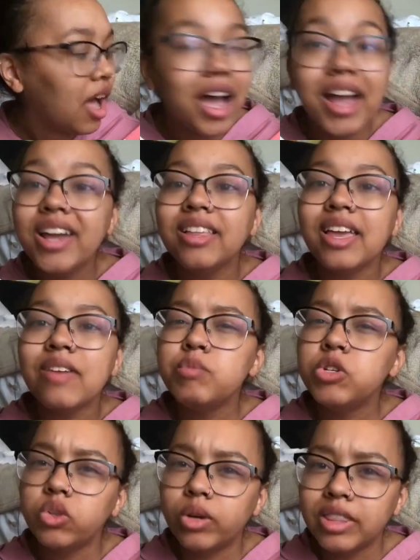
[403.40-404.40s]
I like
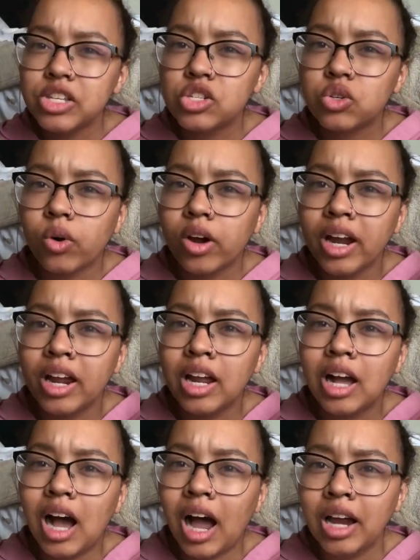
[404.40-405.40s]
am enjoying this
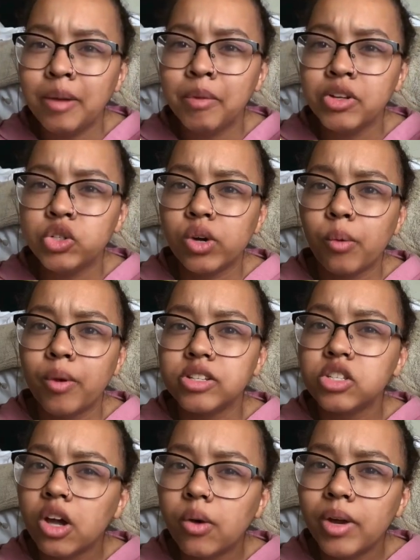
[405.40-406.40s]
story. I'm enjoying where
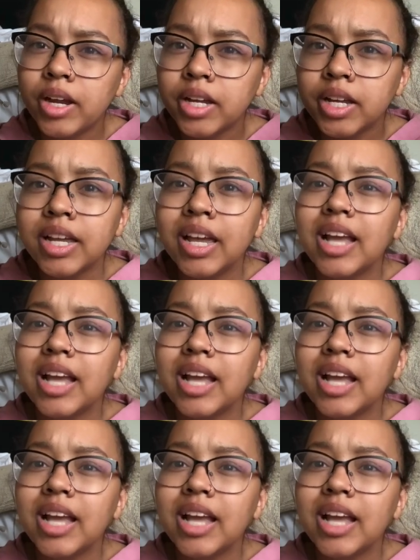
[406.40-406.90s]
it's going.